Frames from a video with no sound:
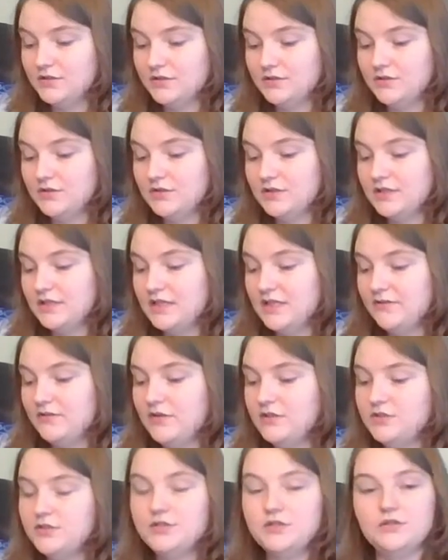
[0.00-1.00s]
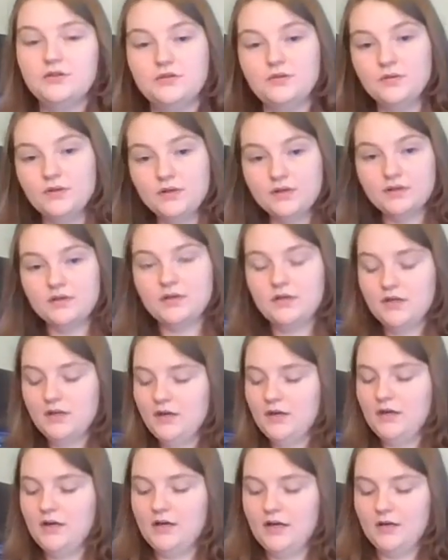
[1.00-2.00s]
you can give it to
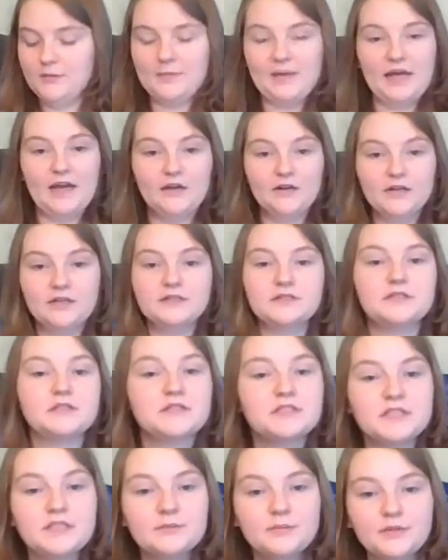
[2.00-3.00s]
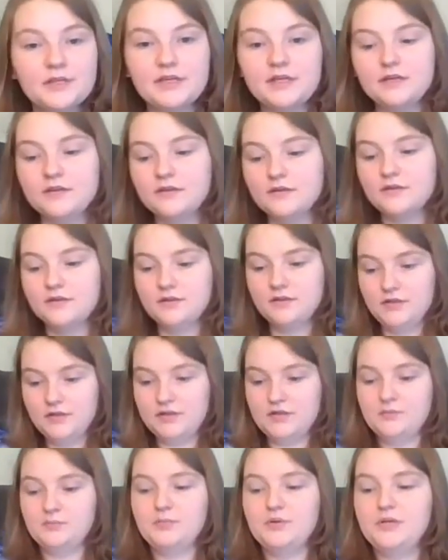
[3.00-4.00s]
a parent, a sibling. You
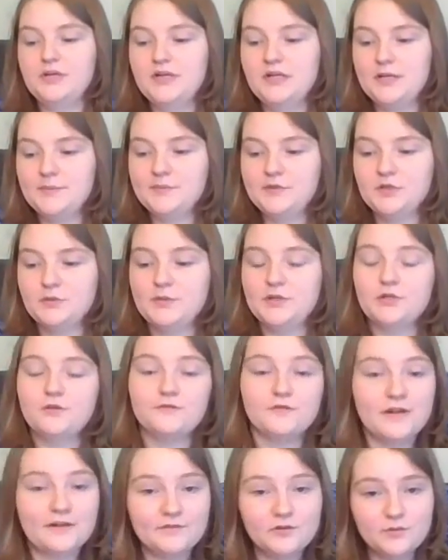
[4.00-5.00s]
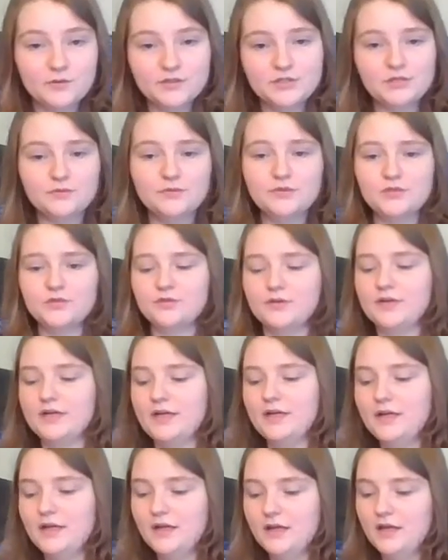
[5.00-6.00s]
can put it up in your window for everyone to
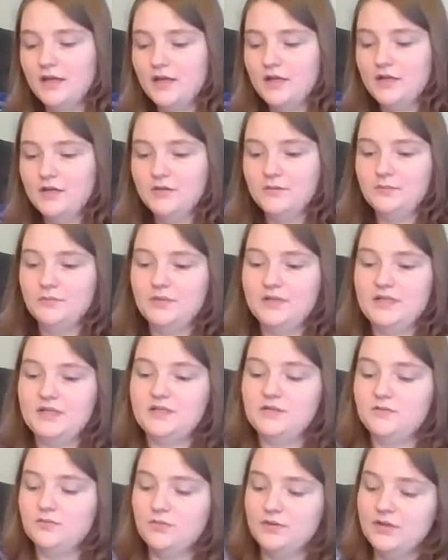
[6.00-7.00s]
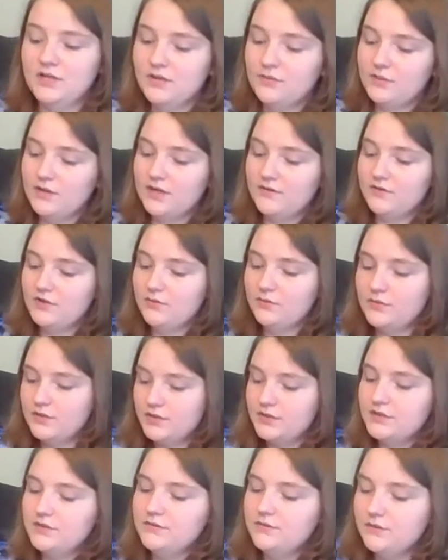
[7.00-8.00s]
enjoy, but it's really whatever you want to
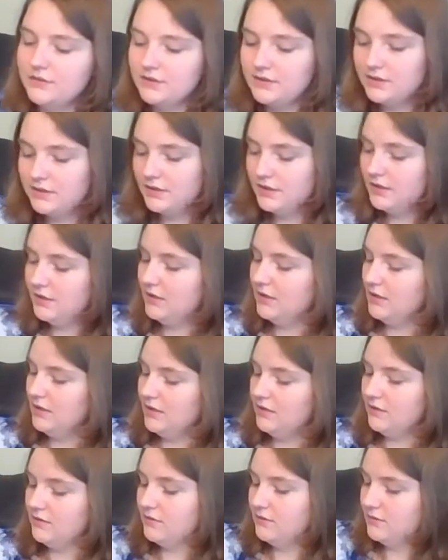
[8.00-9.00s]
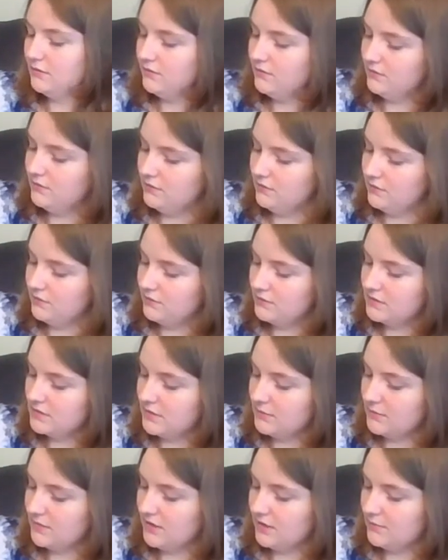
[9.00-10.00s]
do.
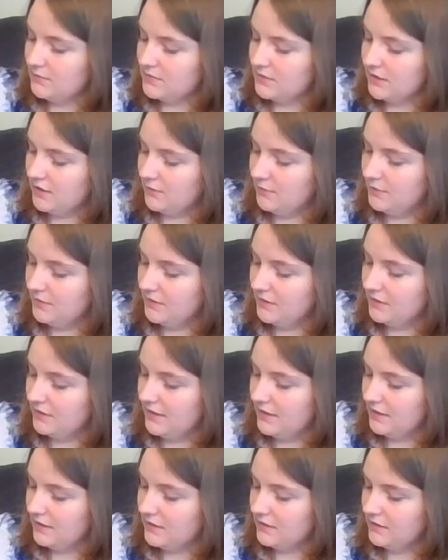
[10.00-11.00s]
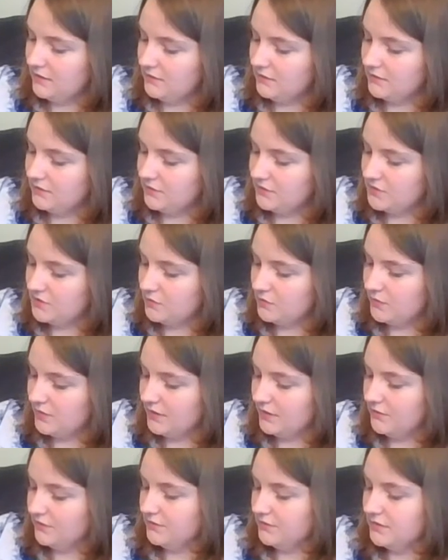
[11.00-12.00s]
Sometimes I'll put like little
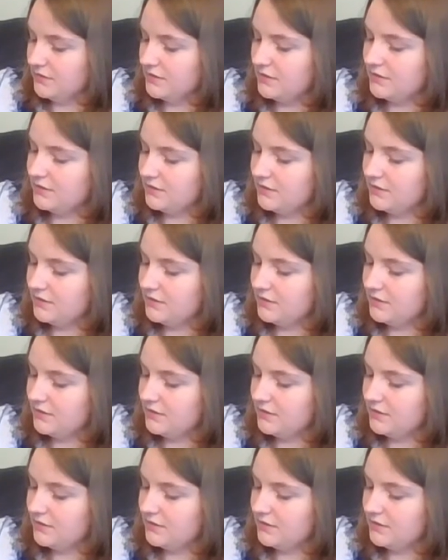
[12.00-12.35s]
squiggles